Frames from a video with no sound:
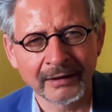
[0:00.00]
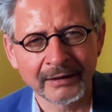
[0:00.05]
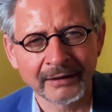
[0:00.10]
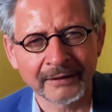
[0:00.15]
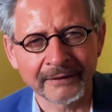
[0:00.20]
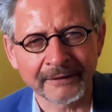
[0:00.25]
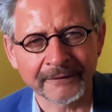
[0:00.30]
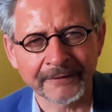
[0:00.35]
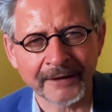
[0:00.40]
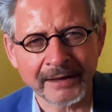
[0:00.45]

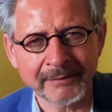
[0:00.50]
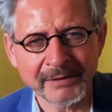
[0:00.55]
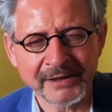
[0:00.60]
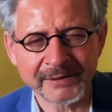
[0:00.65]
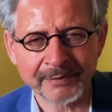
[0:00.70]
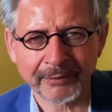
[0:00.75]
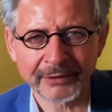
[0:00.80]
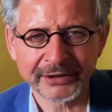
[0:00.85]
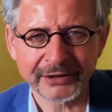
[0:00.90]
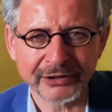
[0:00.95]
The famous
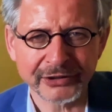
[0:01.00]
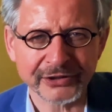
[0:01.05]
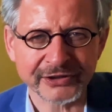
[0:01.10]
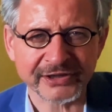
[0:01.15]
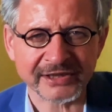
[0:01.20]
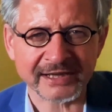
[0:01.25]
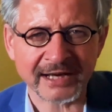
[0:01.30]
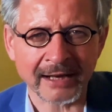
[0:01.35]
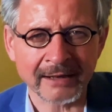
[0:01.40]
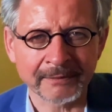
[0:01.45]
British
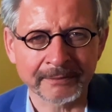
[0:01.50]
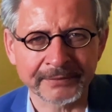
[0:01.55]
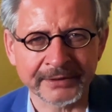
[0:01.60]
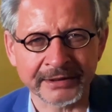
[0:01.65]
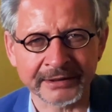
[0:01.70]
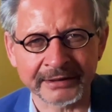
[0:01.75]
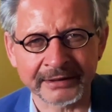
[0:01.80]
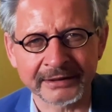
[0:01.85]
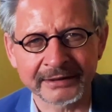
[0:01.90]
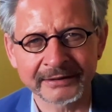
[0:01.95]

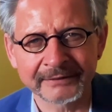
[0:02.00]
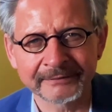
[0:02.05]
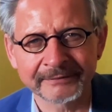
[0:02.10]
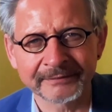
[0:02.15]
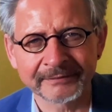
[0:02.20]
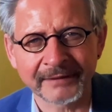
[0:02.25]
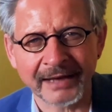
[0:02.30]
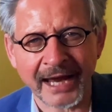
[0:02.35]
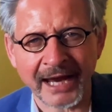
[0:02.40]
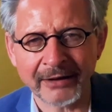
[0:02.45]
sculptor
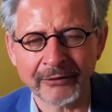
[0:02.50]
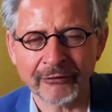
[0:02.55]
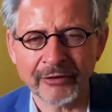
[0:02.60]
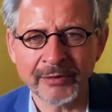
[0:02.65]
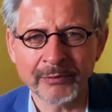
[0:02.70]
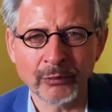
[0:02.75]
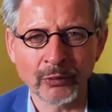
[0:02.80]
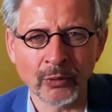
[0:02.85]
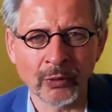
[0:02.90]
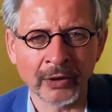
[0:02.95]
Henry
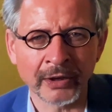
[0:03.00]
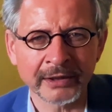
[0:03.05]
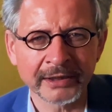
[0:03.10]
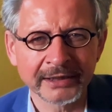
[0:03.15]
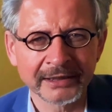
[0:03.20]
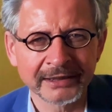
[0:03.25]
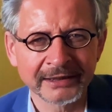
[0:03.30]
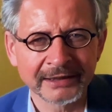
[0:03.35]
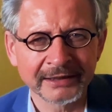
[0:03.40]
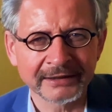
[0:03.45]
Moore
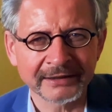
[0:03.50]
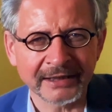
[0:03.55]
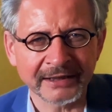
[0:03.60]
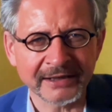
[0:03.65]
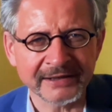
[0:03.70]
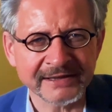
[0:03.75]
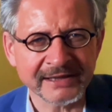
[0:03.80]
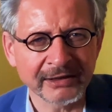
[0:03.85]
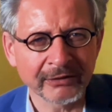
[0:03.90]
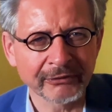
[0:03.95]
did a
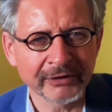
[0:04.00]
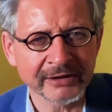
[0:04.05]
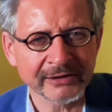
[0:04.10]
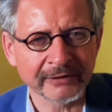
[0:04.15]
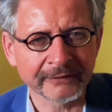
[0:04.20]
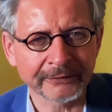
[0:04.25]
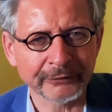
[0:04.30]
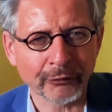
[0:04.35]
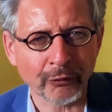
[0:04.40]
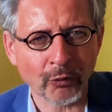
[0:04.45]
series
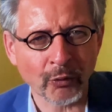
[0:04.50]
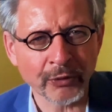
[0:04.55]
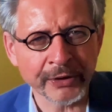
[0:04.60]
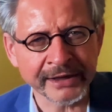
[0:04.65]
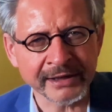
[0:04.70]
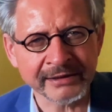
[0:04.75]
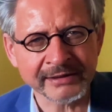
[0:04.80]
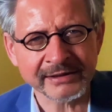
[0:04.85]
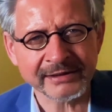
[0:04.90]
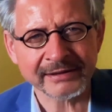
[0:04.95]
of
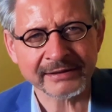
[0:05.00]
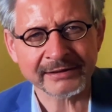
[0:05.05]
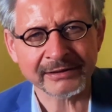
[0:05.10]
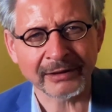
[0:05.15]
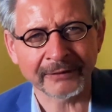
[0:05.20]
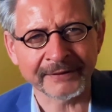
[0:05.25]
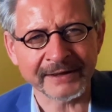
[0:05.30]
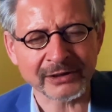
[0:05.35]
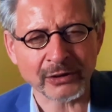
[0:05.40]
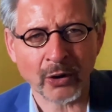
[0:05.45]
drawings
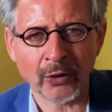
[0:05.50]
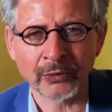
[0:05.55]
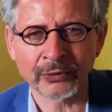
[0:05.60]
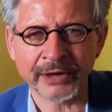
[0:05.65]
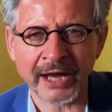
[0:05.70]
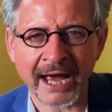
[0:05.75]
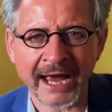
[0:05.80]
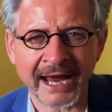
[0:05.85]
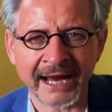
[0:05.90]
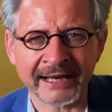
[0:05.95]
of his own
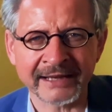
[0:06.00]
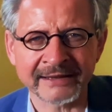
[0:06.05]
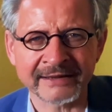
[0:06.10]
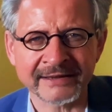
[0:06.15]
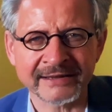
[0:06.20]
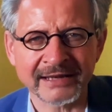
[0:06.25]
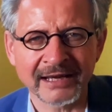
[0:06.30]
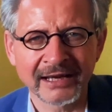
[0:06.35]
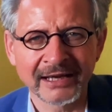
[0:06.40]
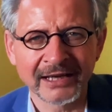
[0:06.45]

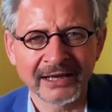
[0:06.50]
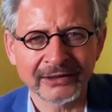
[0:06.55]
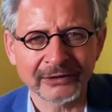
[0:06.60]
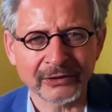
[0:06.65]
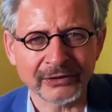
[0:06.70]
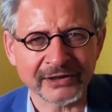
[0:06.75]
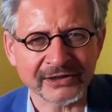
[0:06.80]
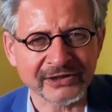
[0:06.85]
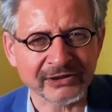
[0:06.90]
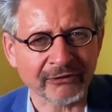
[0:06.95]
hands to
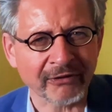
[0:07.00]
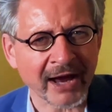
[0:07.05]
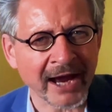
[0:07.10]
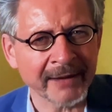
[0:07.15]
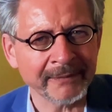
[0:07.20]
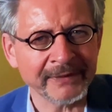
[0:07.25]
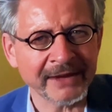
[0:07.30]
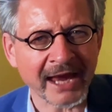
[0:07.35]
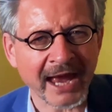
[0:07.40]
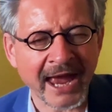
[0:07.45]

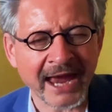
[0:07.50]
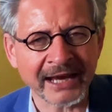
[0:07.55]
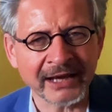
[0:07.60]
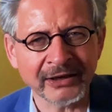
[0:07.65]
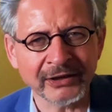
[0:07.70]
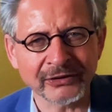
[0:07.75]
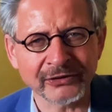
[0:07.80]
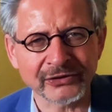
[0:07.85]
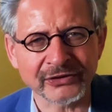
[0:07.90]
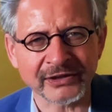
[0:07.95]
describe the
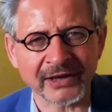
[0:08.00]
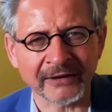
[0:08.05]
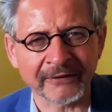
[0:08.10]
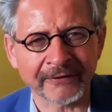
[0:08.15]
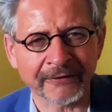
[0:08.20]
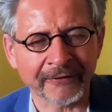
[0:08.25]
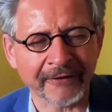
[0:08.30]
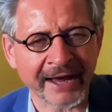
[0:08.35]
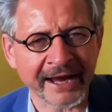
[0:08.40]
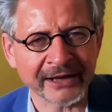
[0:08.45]
aged and
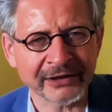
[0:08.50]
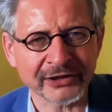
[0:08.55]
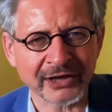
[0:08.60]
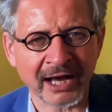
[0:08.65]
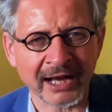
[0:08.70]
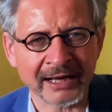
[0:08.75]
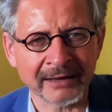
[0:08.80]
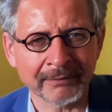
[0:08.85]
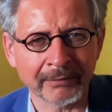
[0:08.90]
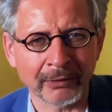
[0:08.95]

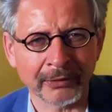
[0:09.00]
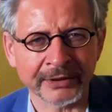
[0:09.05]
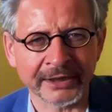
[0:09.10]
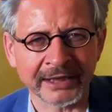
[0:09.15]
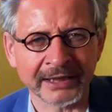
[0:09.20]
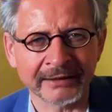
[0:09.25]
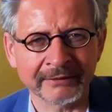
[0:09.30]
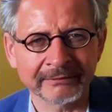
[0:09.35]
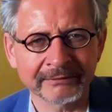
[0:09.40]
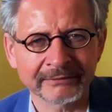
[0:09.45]
fragile body.